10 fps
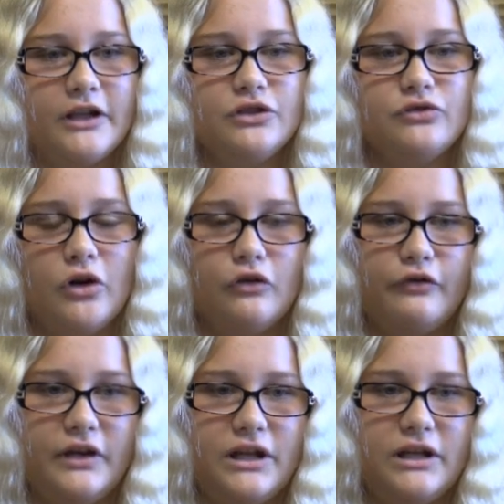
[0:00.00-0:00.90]
like
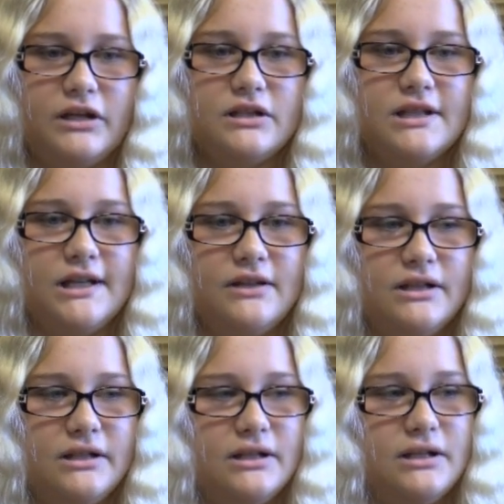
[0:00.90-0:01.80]
trophies and
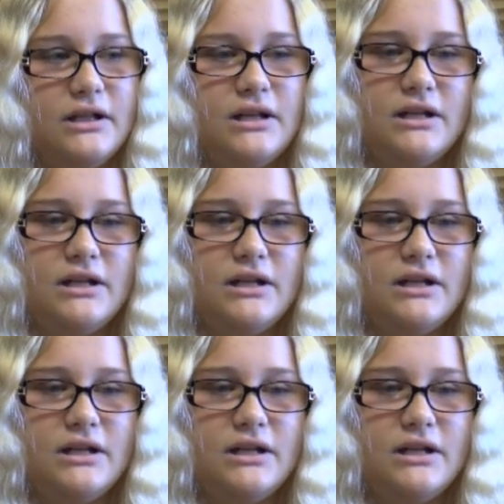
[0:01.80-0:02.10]
then